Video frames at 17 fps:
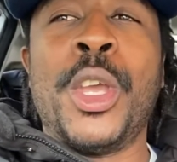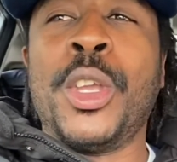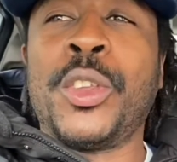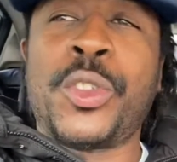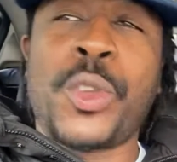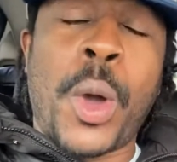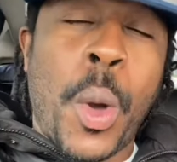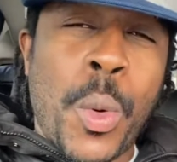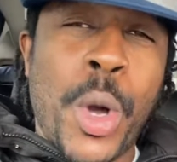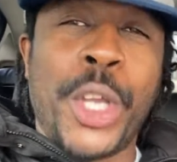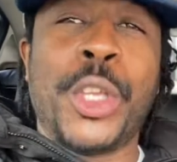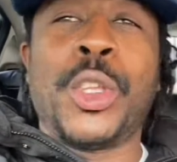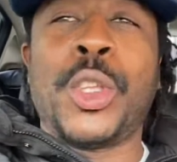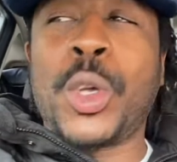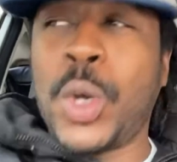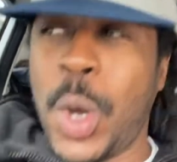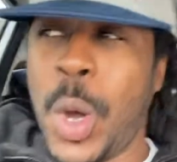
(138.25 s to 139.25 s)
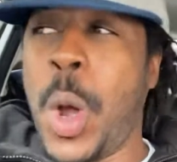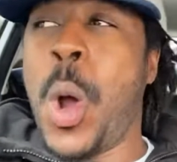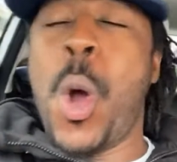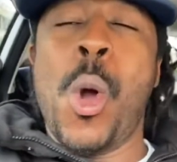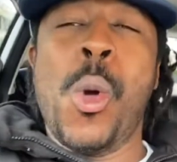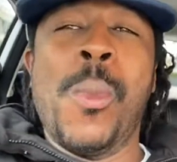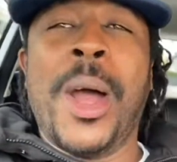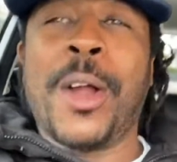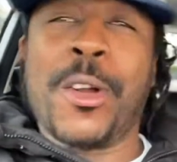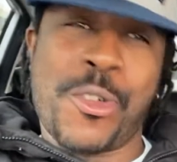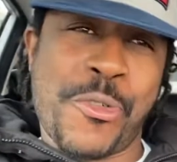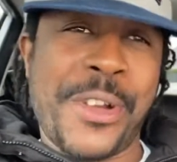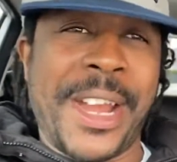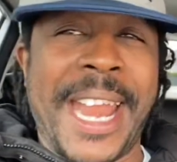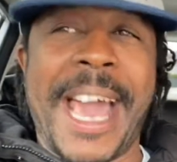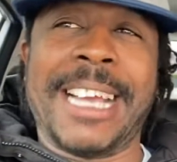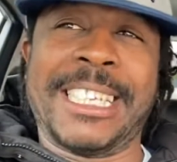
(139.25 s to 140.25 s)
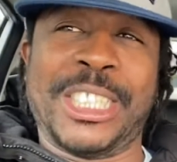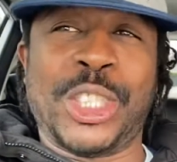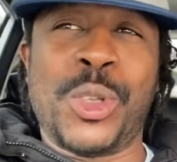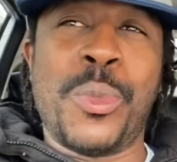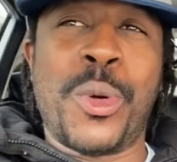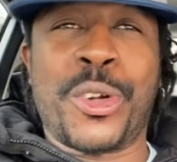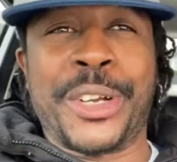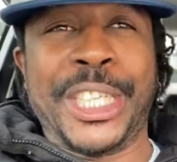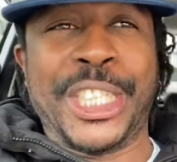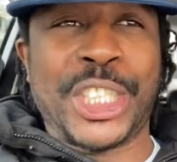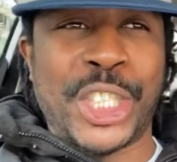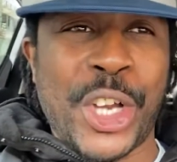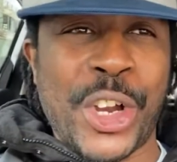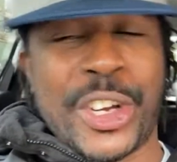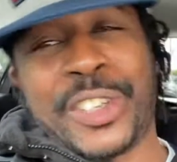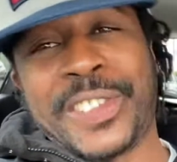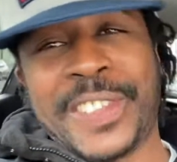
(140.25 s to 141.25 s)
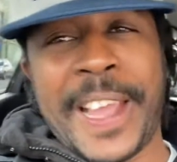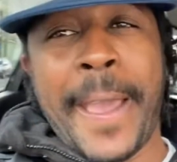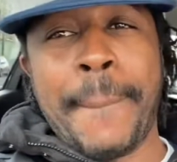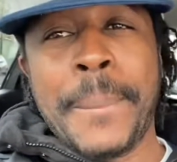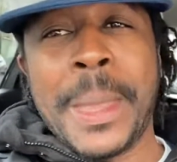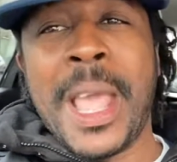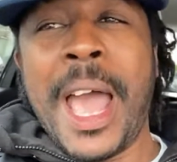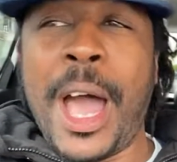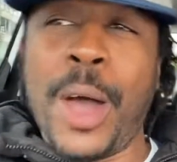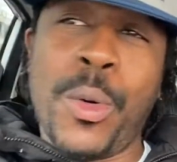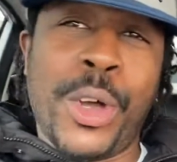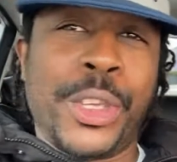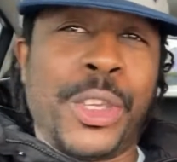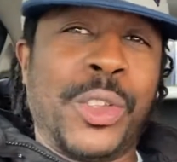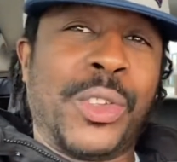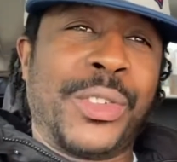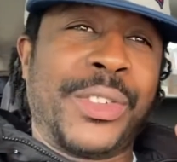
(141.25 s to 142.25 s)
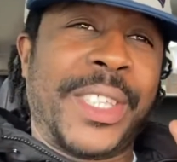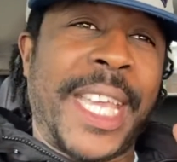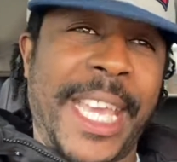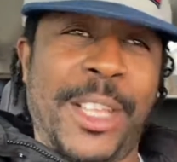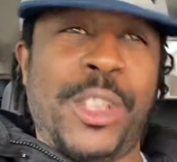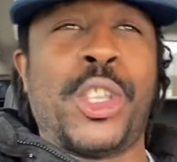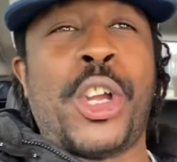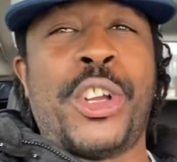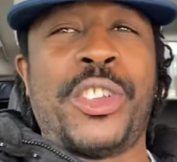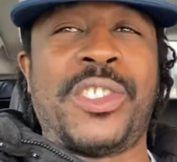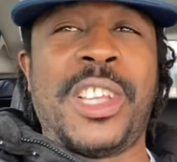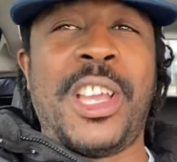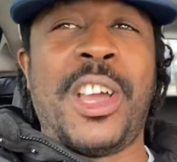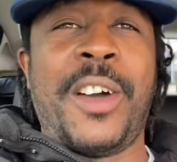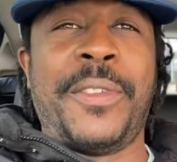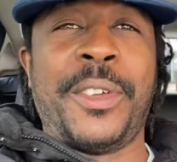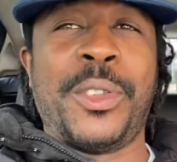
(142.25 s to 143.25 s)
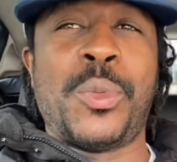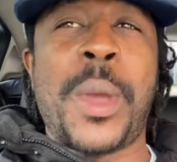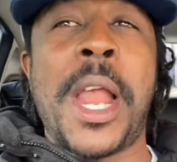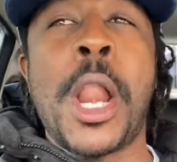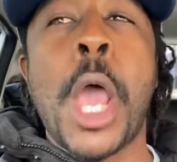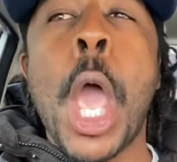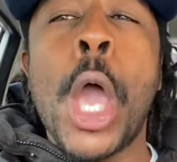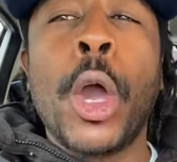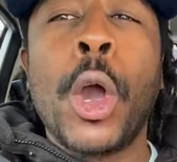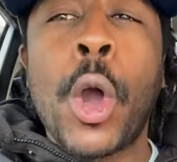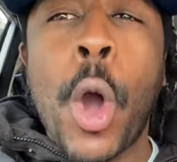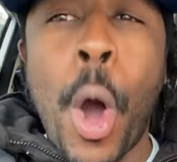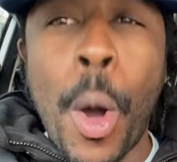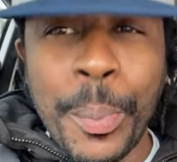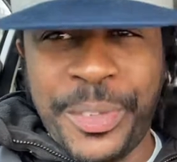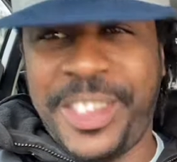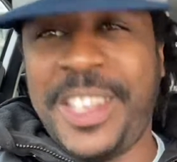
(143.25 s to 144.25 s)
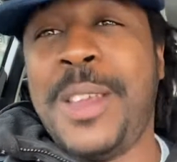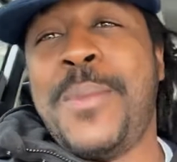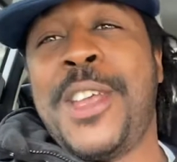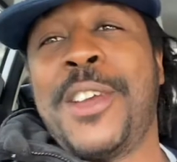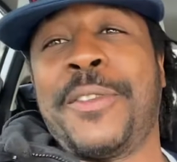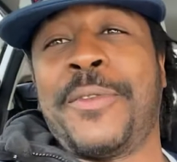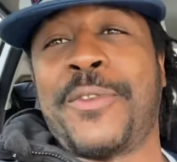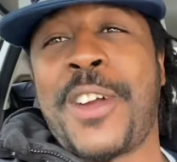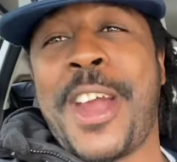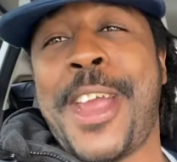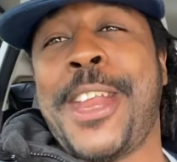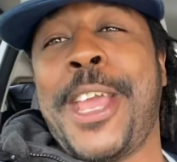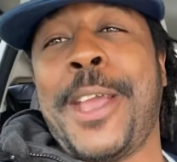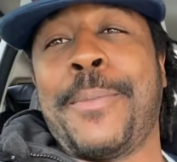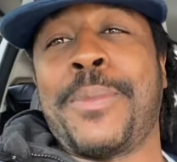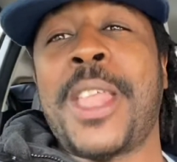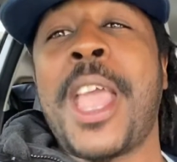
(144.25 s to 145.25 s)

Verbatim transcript: So I want you to go home, relax. Tomorrow is Thursday. I want you to take Thursday off as well. Come see me on Friday.